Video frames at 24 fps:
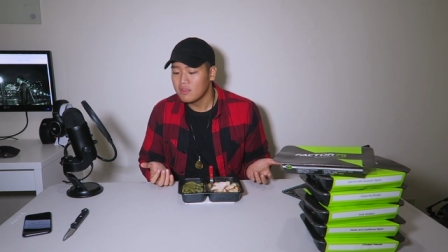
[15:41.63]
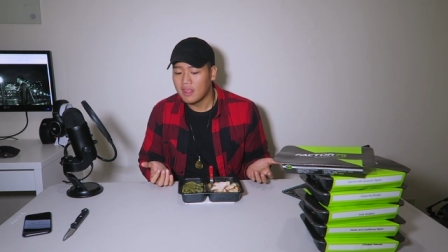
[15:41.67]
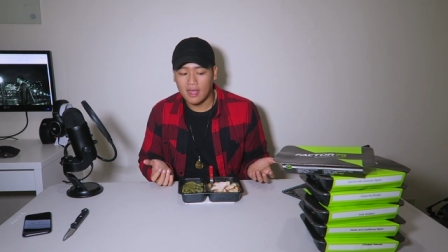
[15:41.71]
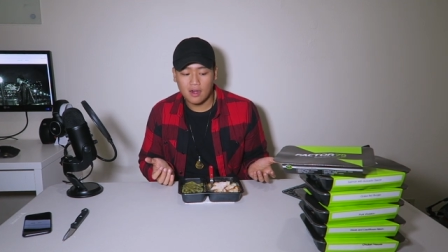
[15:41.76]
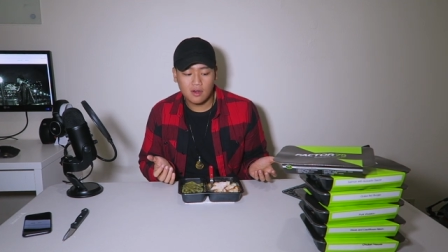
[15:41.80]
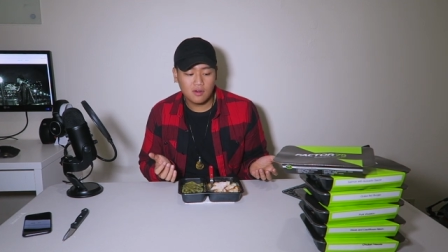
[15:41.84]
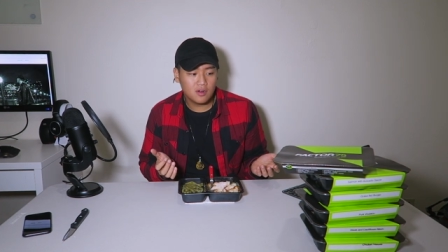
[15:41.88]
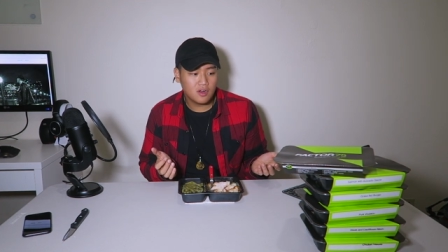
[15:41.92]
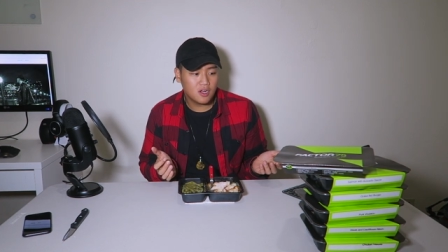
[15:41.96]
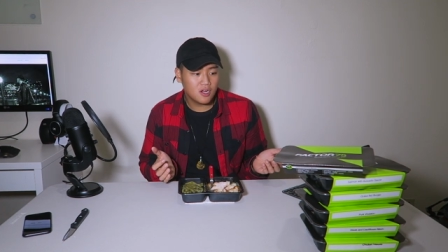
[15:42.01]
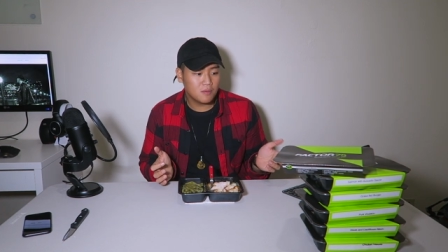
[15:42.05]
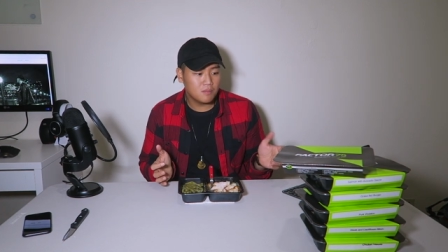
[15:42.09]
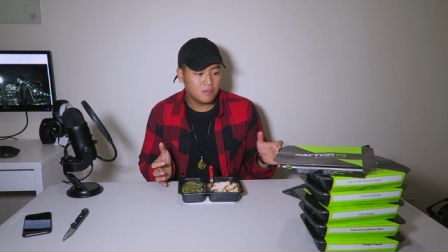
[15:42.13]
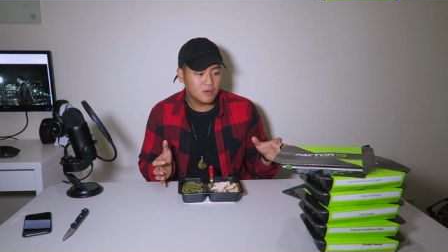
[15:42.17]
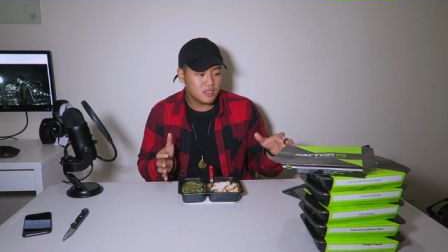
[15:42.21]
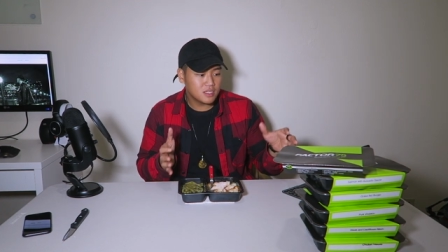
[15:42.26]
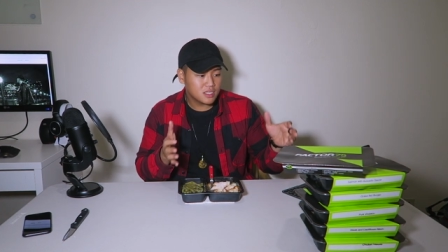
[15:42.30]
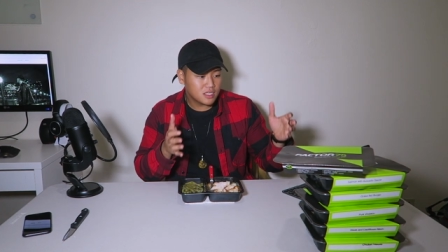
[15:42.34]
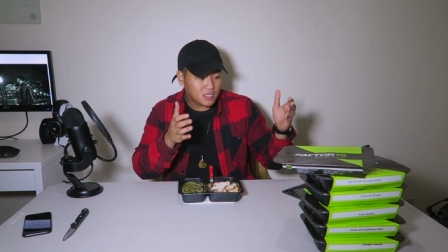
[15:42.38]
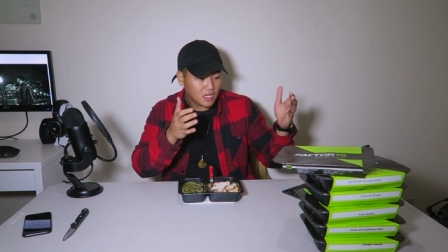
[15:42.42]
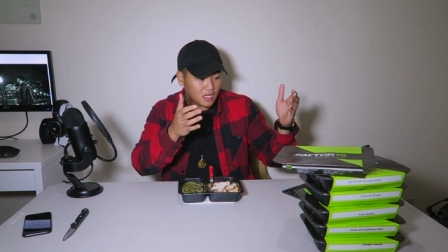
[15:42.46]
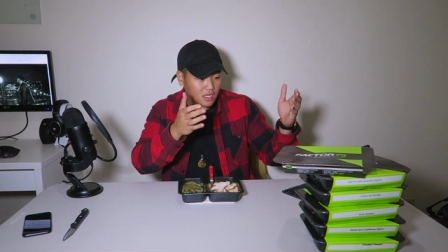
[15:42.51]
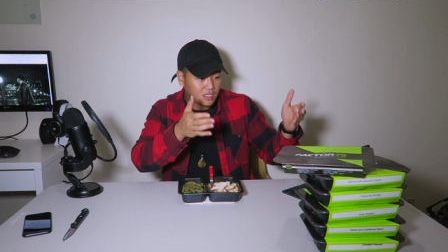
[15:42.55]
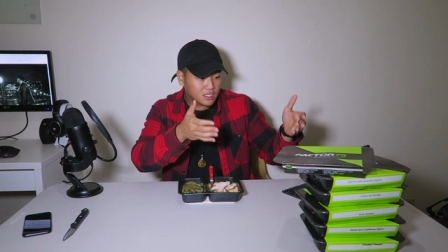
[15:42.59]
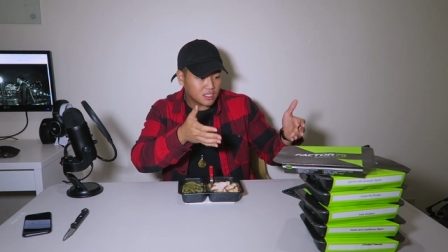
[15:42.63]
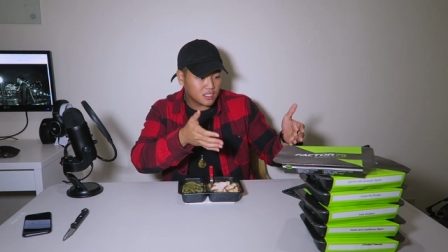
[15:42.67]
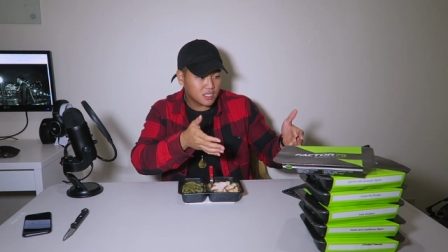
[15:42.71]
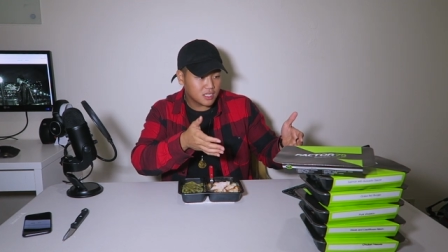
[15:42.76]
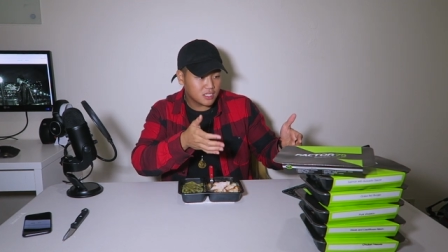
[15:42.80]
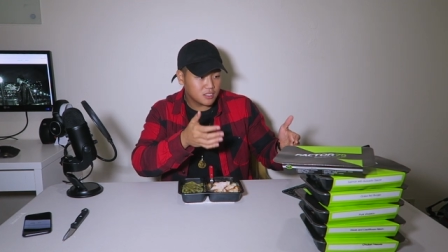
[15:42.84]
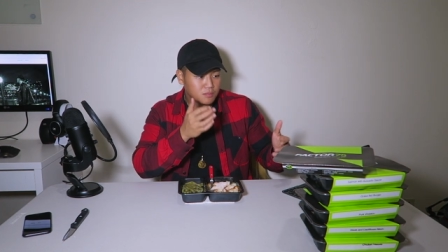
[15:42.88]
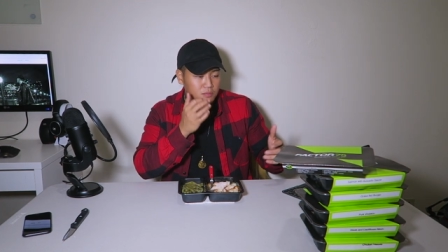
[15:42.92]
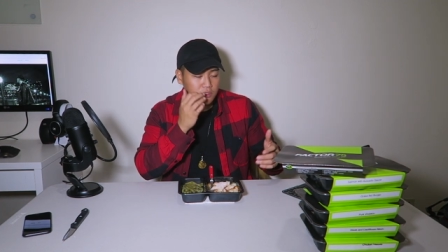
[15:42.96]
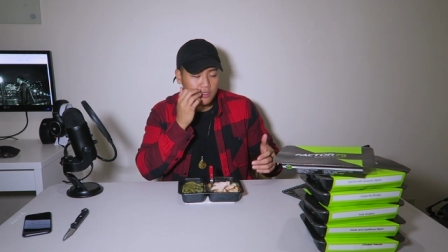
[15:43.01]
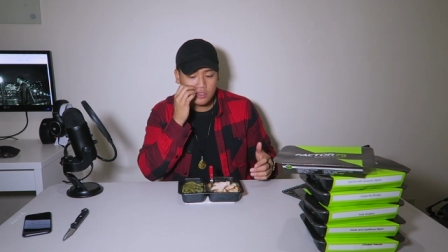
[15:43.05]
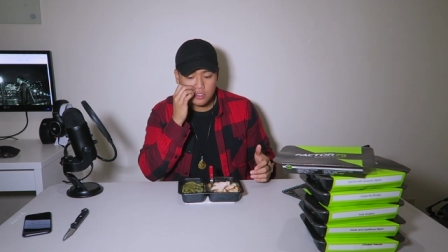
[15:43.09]
I don't know how much like
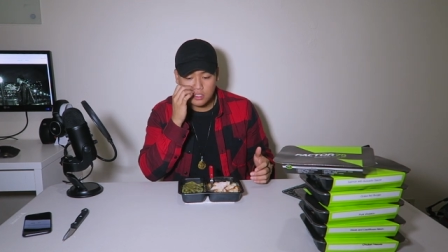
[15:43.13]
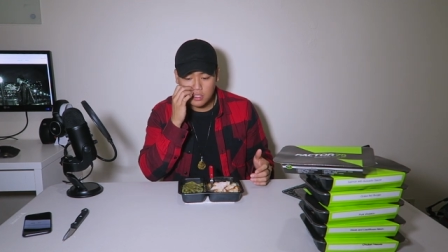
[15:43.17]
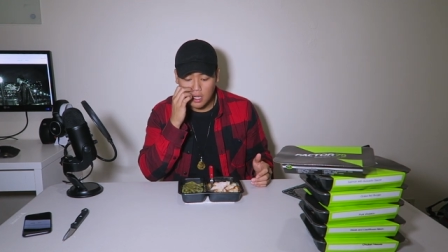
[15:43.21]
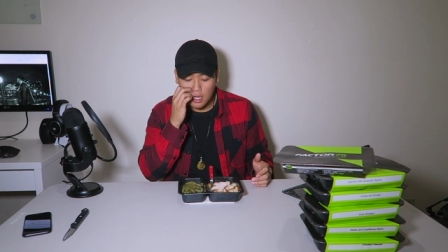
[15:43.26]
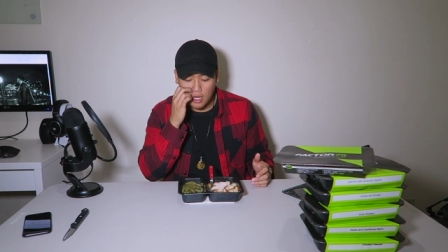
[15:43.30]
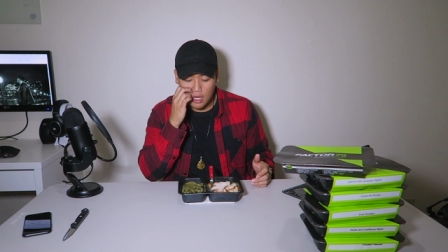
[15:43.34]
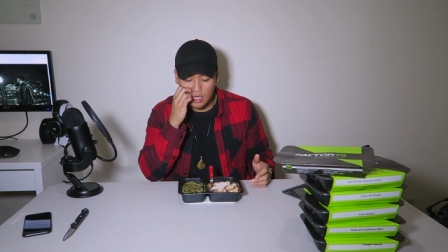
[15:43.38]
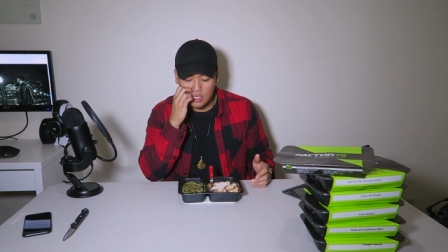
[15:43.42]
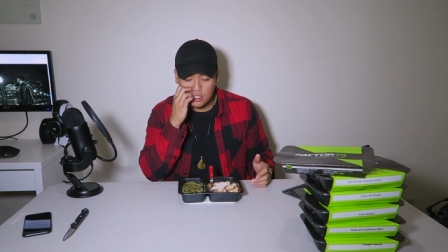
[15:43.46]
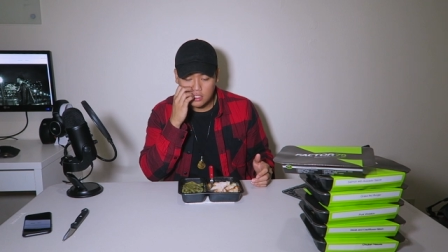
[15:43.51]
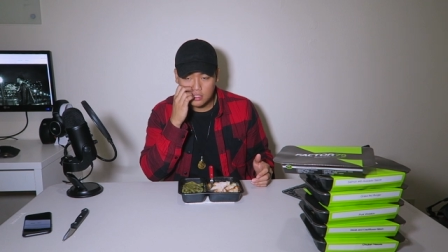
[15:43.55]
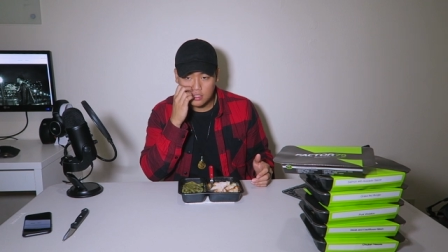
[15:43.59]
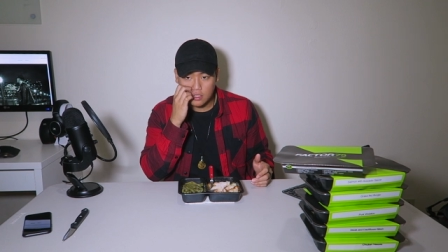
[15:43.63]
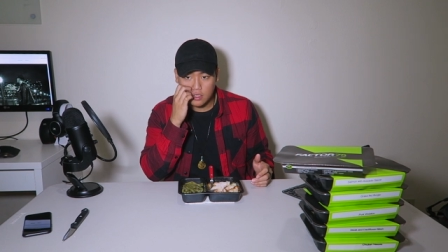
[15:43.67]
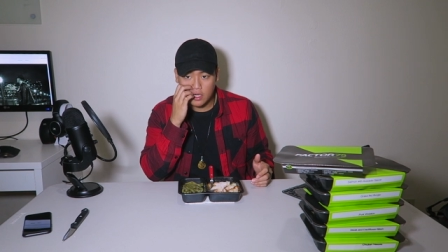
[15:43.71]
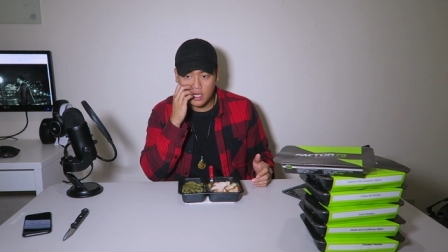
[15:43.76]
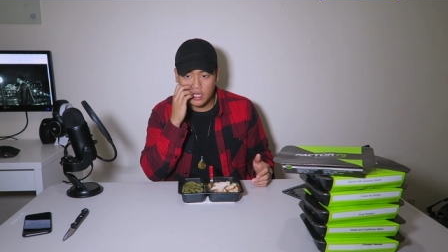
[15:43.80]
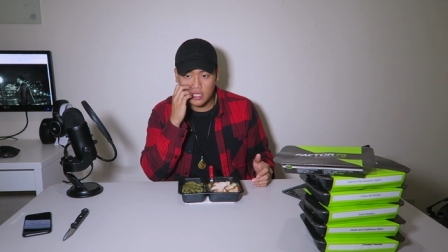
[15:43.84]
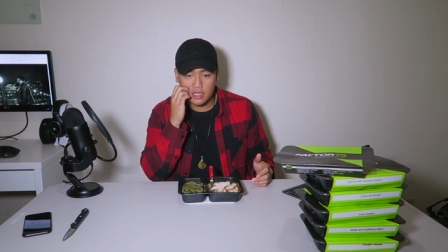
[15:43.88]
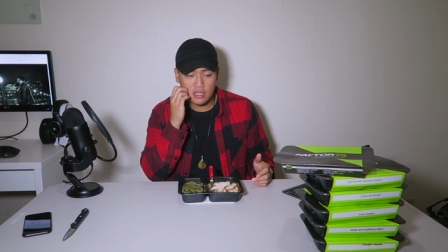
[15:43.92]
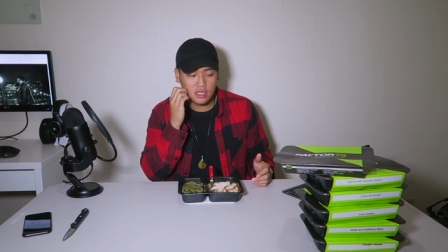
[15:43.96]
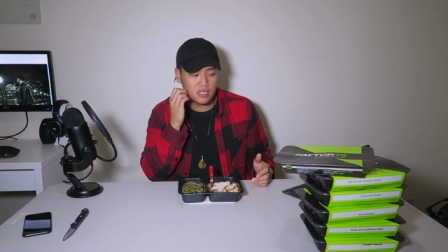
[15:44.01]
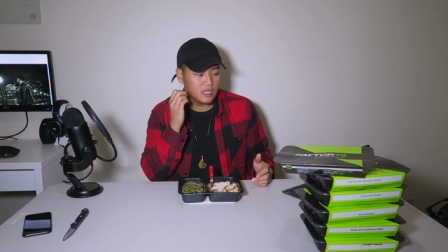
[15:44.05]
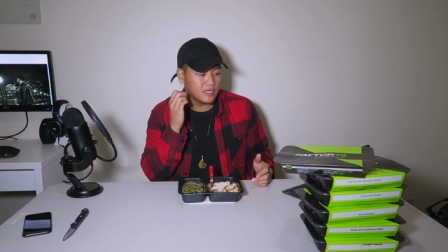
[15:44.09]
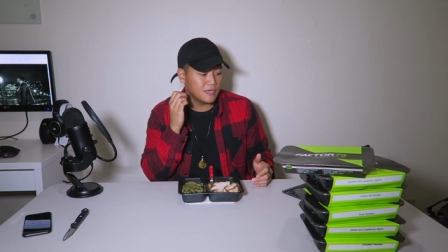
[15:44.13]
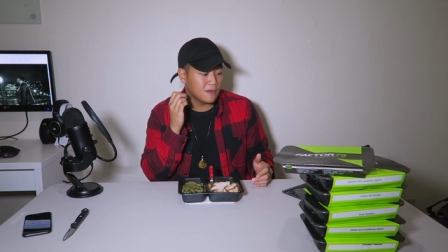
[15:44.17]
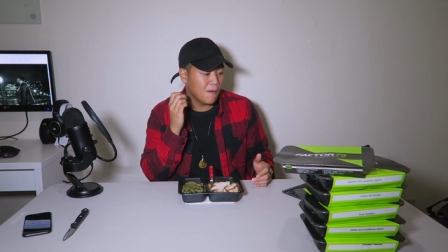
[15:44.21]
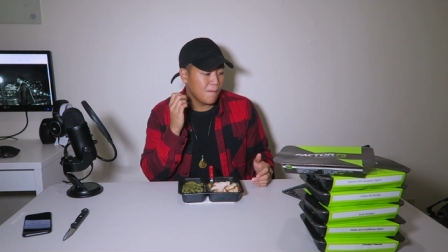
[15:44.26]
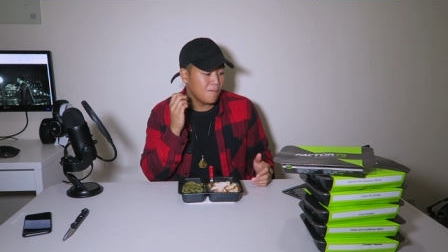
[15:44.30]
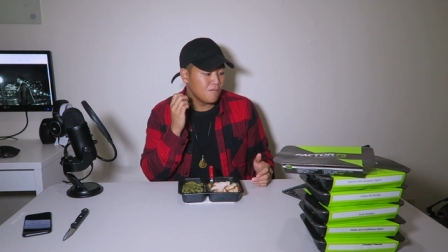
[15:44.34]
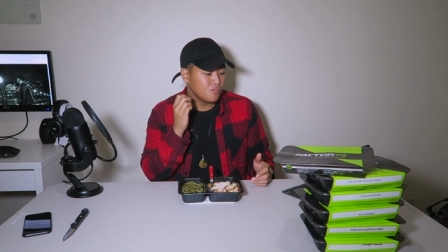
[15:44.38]
6 meals cost or anything.